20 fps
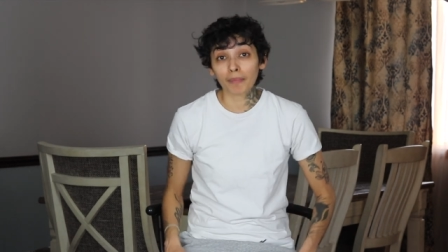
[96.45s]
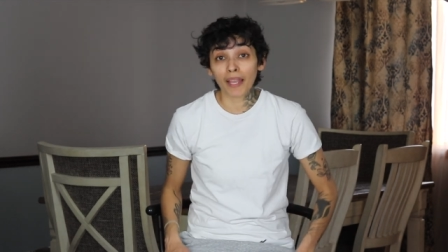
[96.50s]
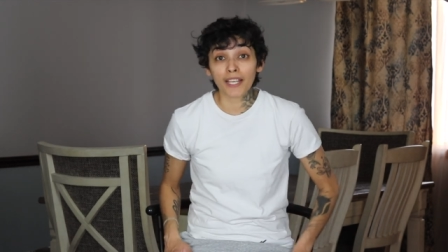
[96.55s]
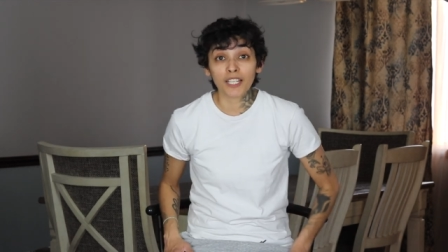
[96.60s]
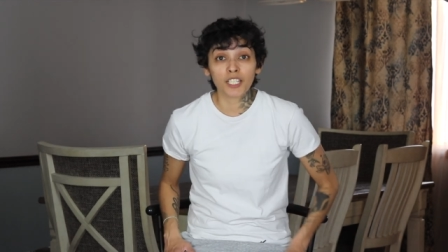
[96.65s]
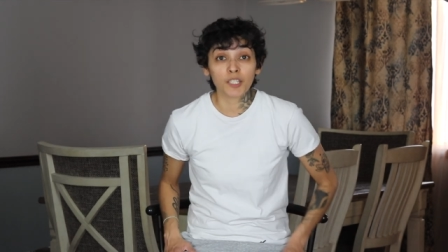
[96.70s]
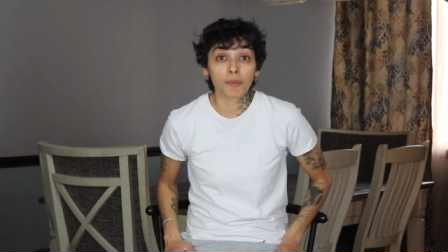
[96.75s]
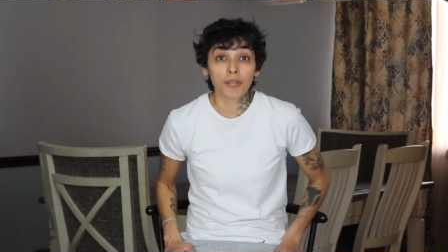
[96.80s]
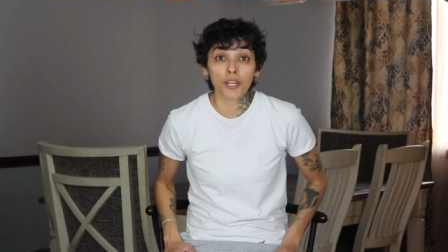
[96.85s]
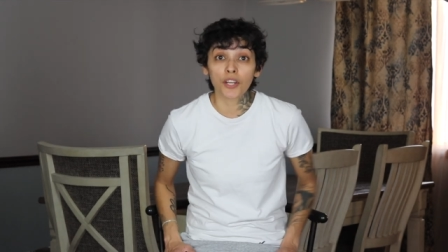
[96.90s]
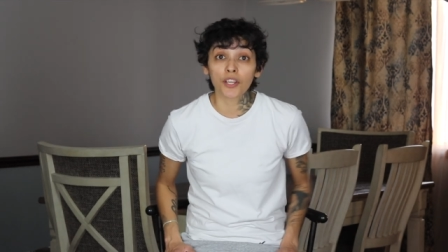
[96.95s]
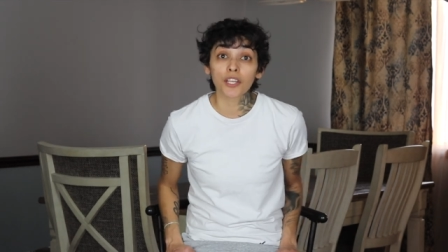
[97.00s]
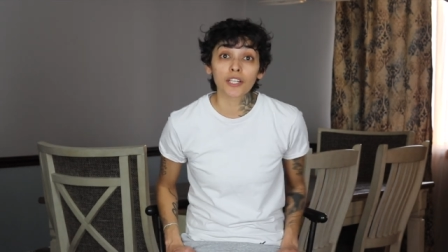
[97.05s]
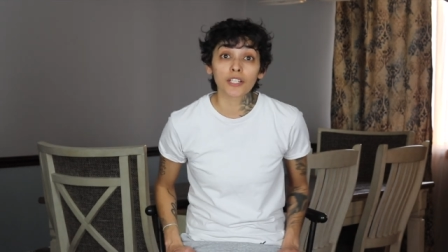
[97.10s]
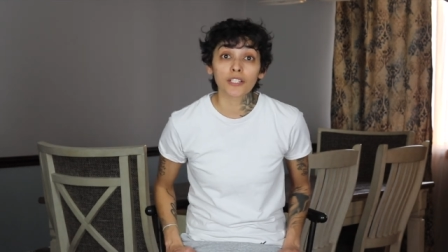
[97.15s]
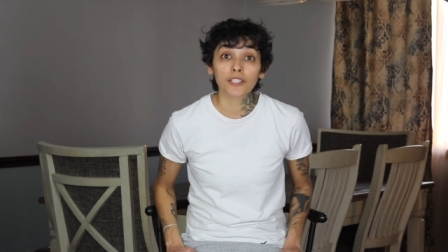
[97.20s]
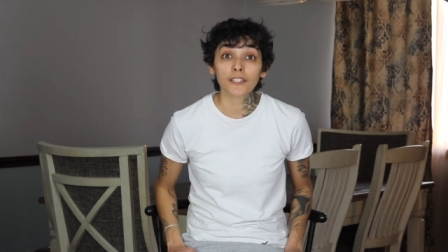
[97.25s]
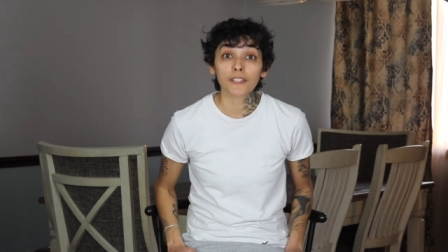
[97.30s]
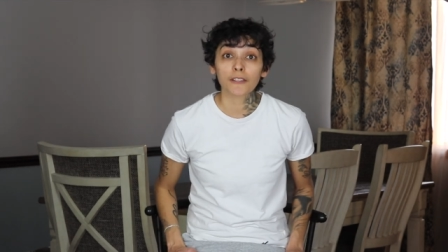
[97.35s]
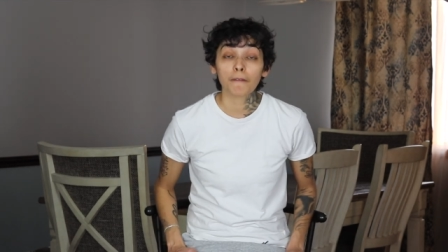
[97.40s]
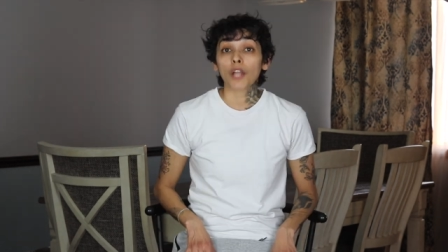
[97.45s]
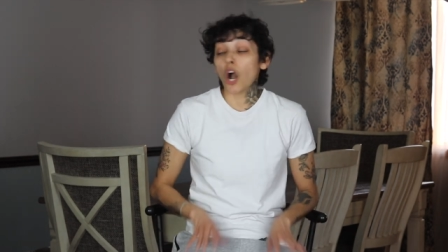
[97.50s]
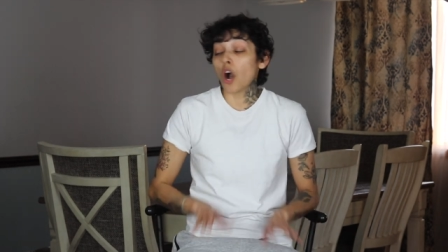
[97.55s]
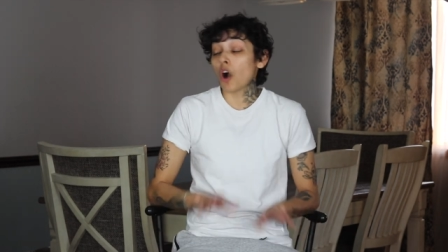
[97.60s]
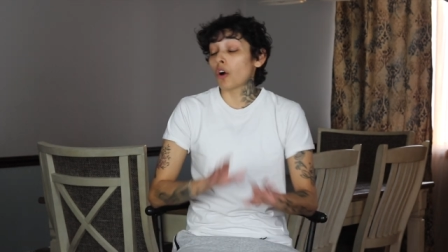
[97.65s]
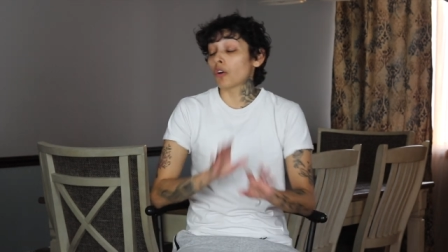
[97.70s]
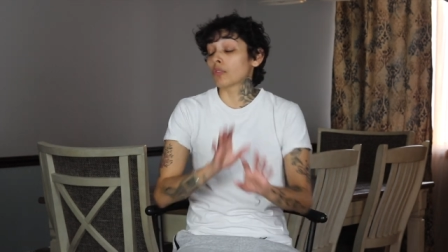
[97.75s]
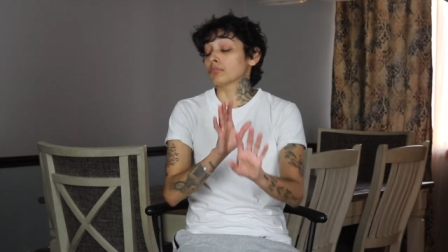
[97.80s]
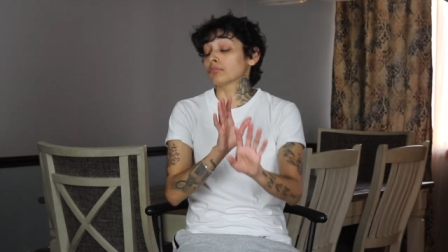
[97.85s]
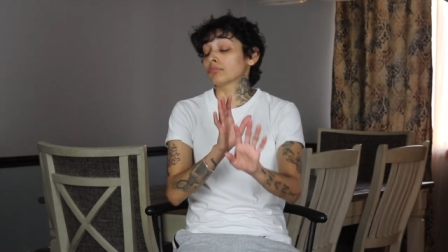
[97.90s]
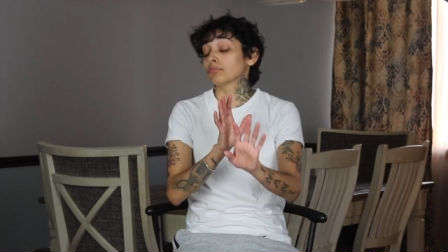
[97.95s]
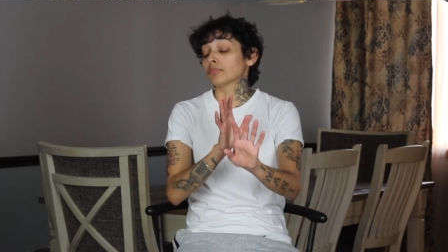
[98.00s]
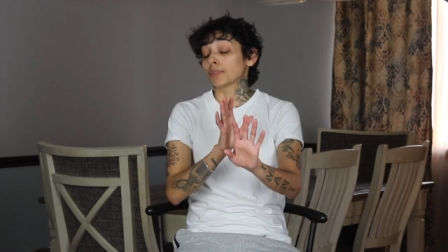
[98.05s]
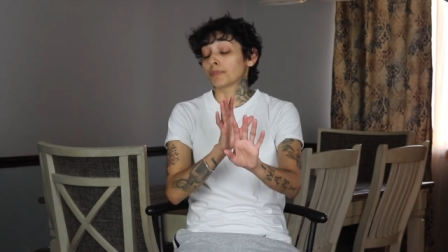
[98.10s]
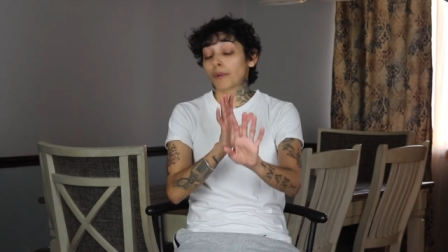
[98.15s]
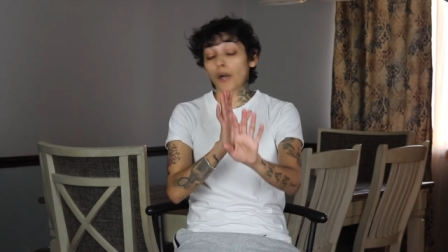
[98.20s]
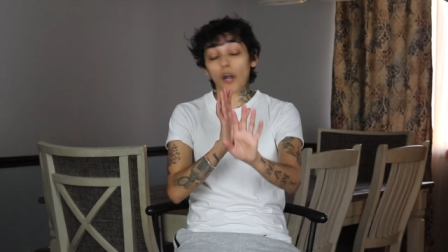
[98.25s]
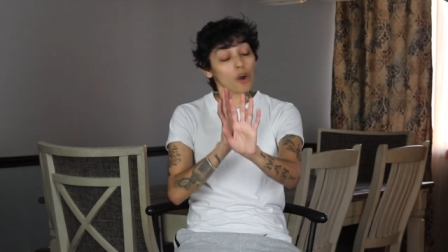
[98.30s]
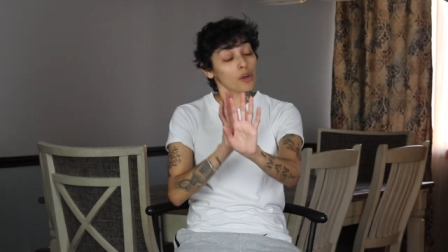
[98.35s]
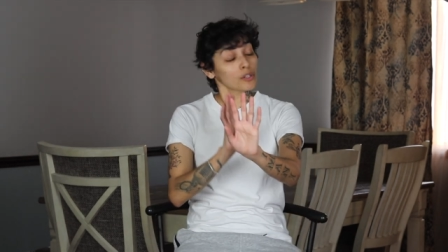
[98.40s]
my experience. Oh,
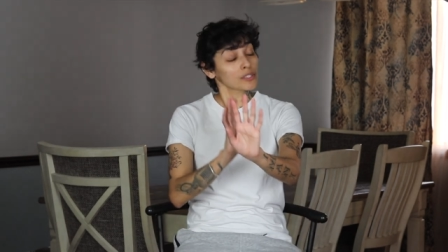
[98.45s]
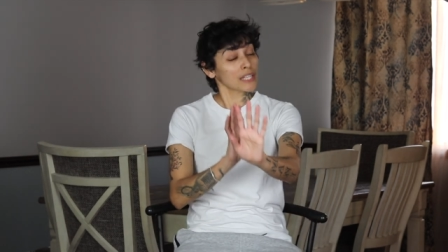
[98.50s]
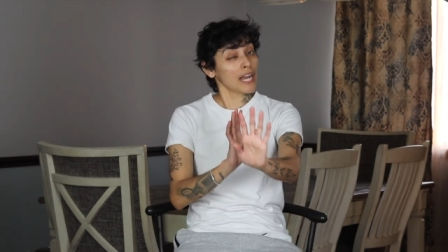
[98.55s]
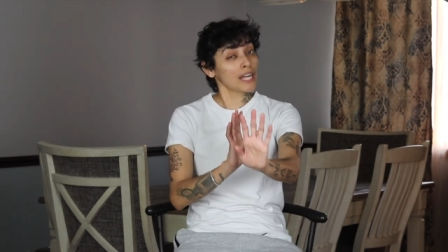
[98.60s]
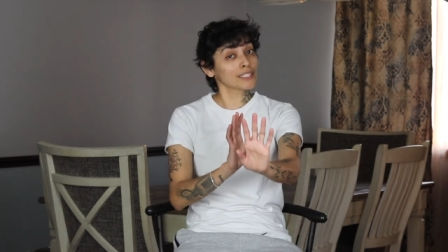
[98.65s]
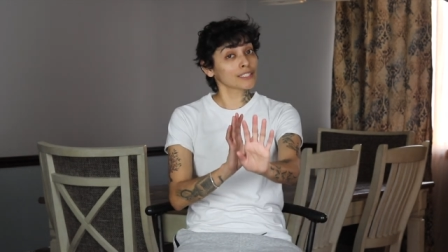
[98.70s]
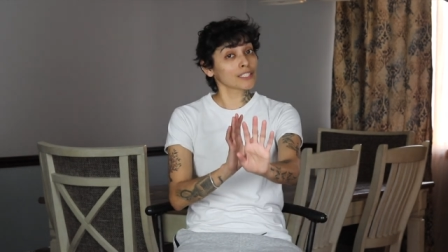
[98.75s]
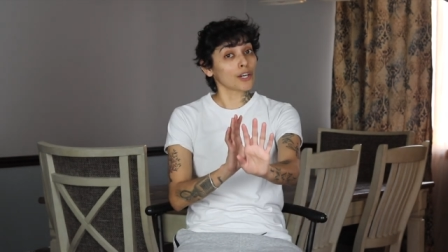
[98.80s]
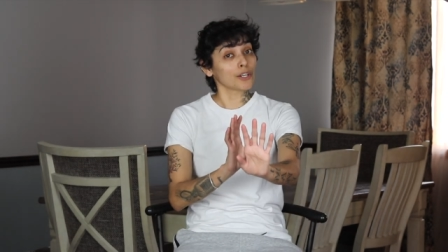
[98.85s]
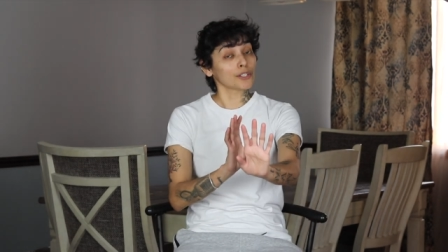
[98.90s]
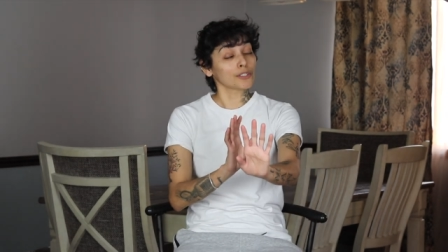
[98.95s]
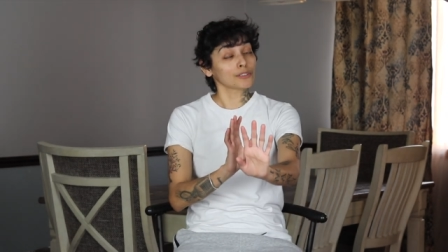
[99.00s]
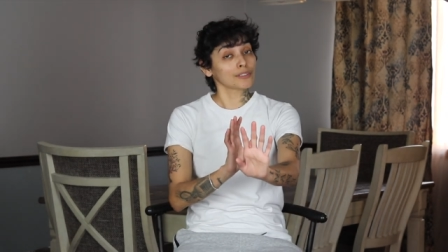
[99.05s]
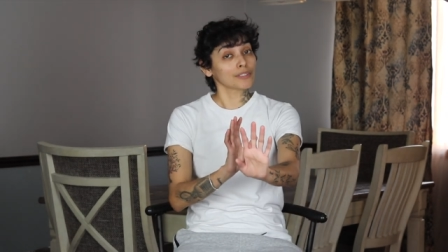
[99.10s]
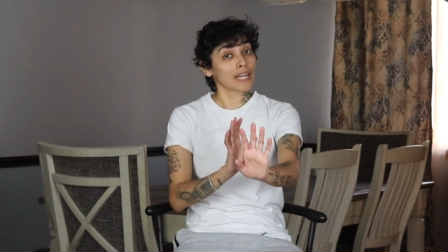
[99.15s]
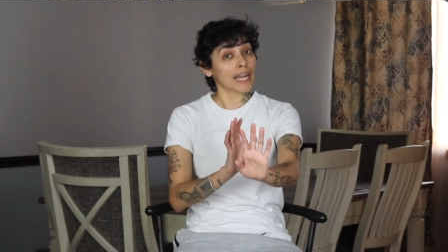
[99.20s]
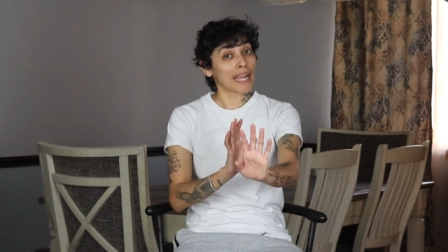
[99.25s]
but hold on though.